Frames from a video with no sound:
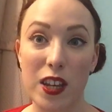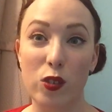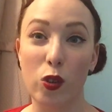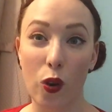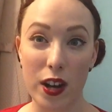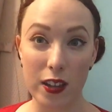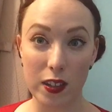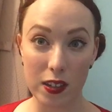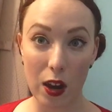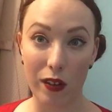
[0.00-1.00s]
is not
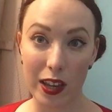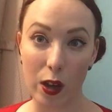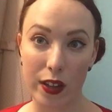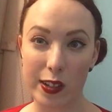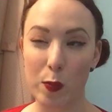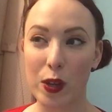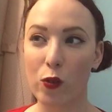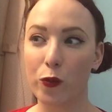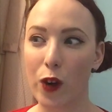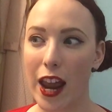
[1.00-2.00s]
necessarily going to be your
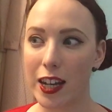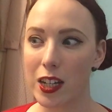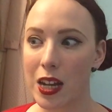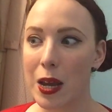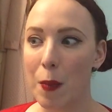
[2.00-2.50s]
friend,